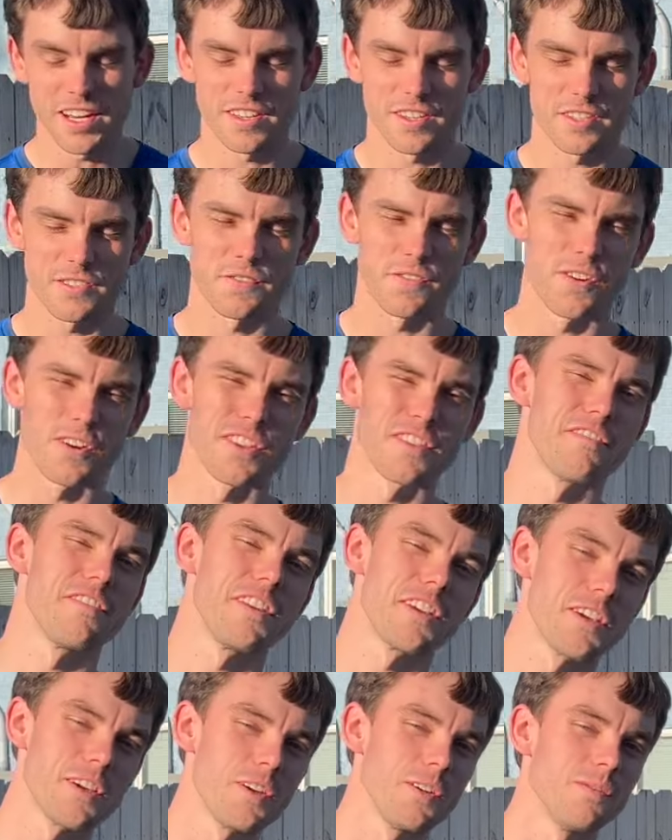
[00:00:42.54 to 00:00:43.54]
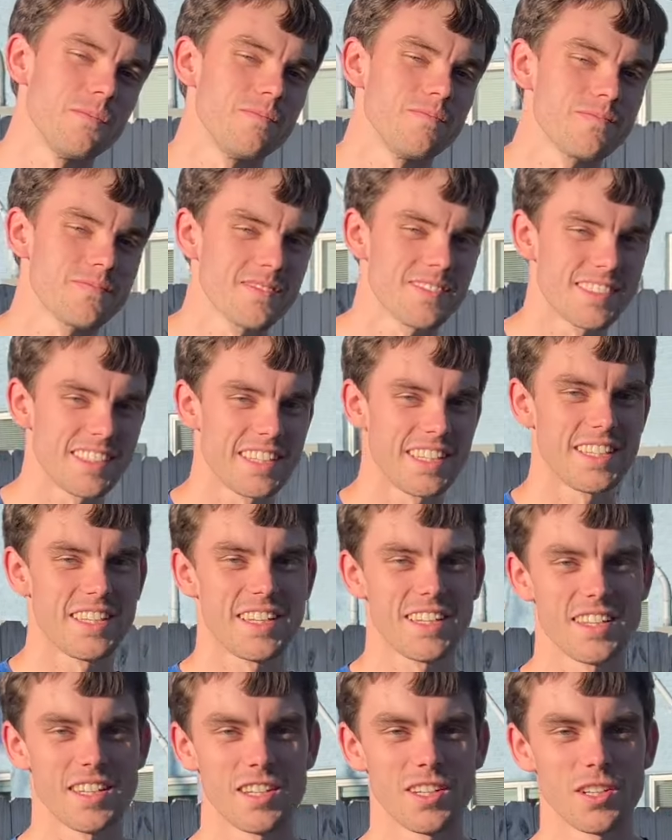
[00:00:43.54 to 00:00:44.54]
it this far in the video.
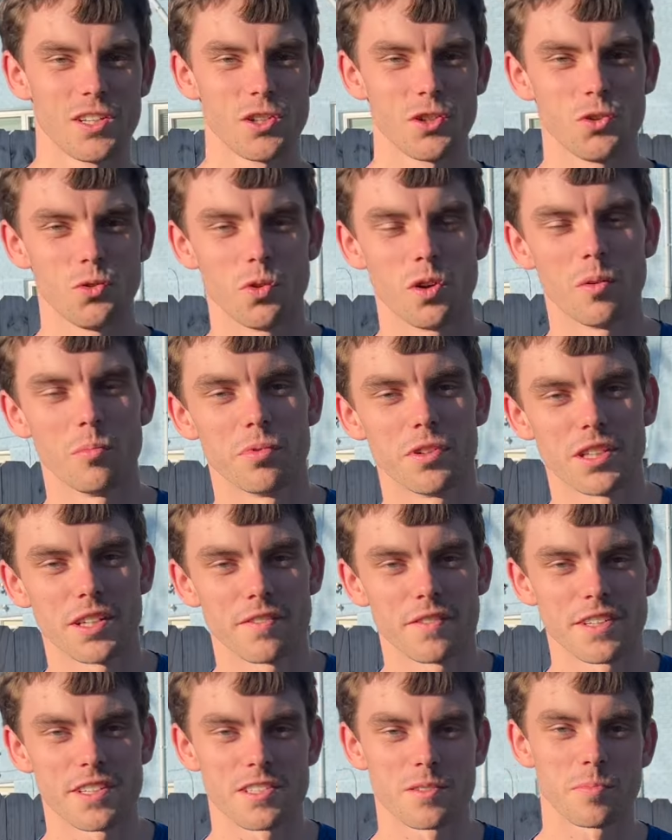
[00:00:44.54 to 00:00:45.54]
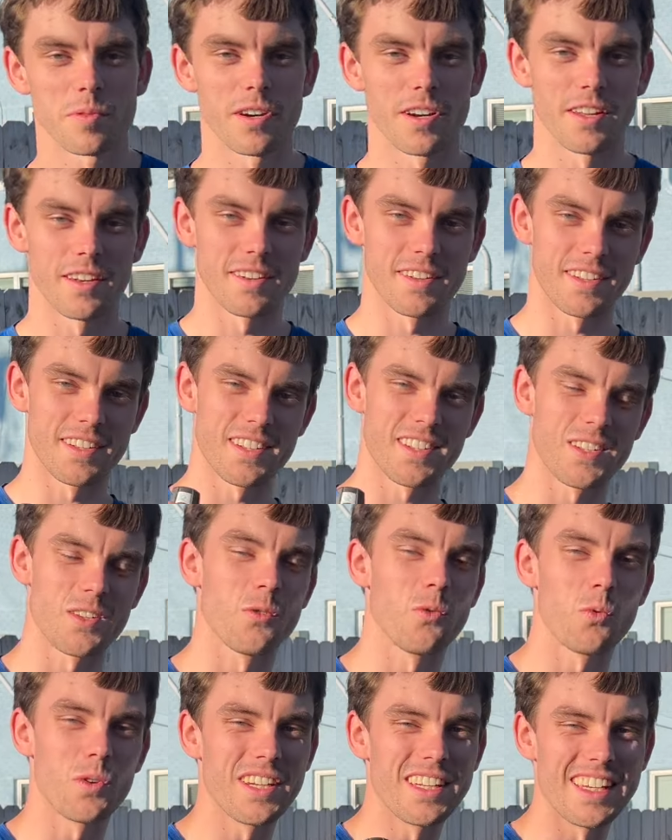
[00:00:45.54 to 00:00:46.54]
You won't believe this, but
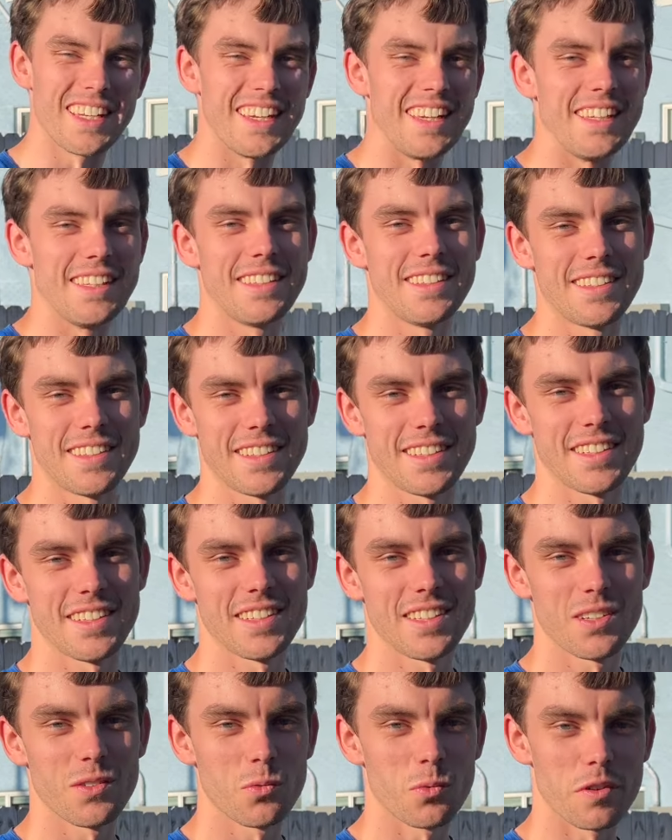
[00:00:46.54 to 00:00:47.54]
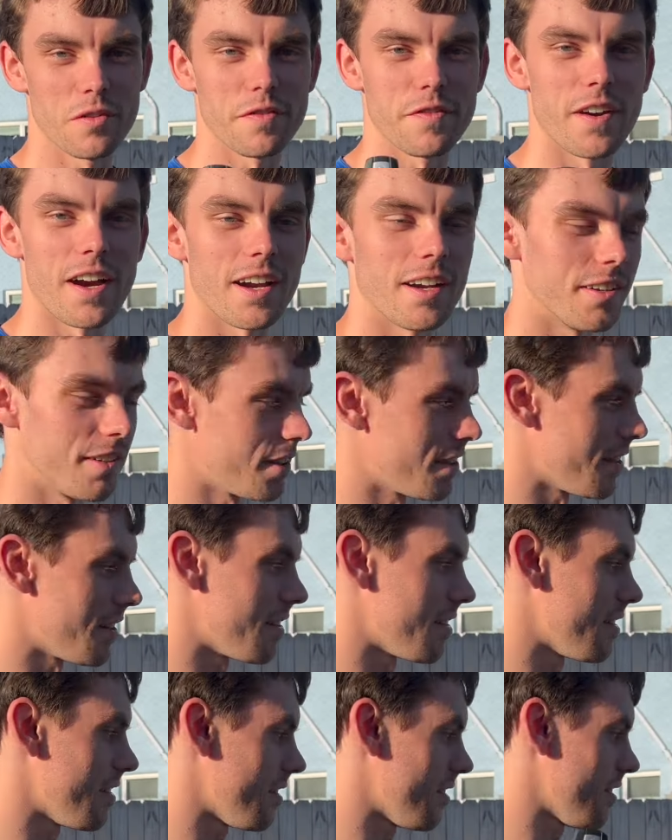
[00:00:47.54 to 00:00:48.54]
we did it. We finally
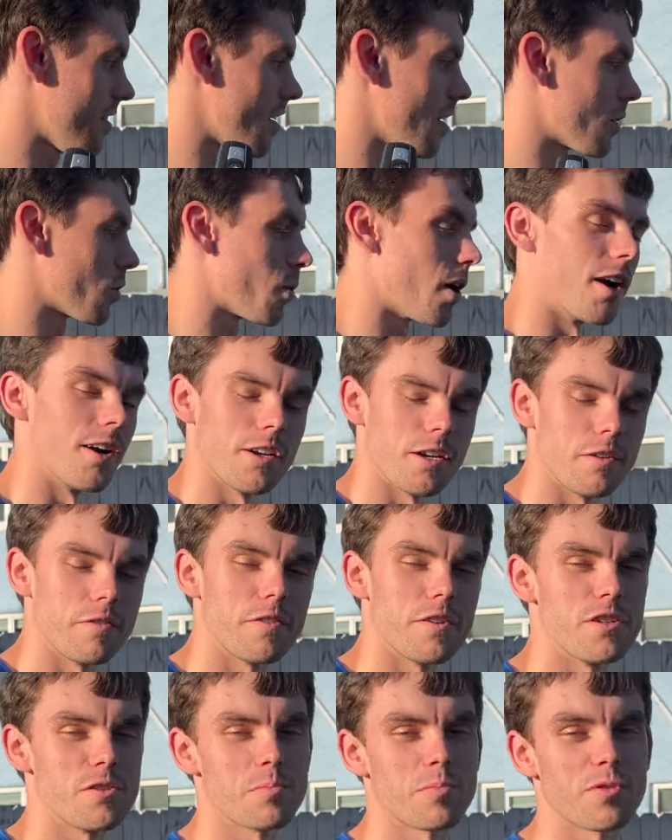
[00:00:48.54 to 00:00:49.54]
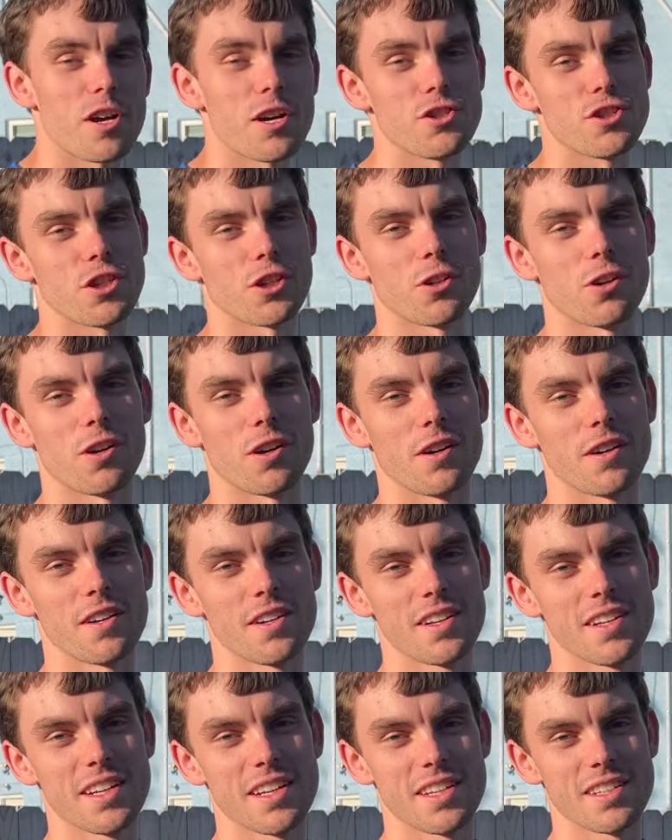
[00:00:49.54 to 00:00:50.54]
acquired our first project car.
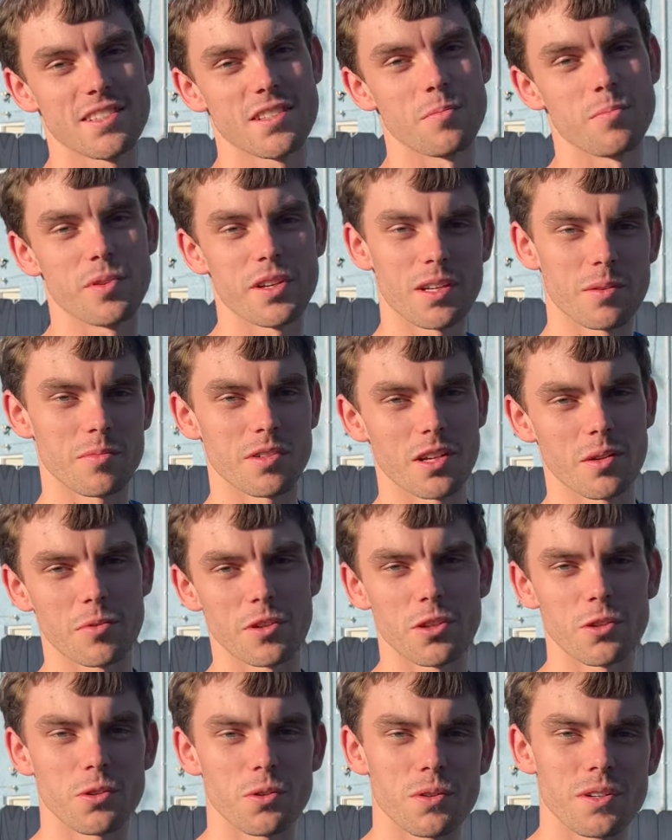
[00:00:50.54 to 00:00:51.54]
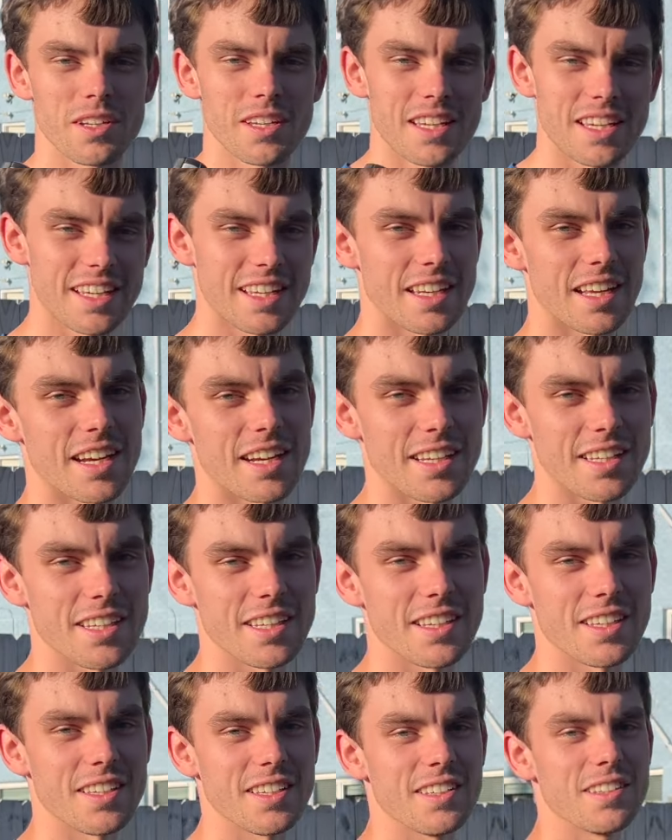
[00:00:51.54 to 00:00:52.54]
It's a BMW E90.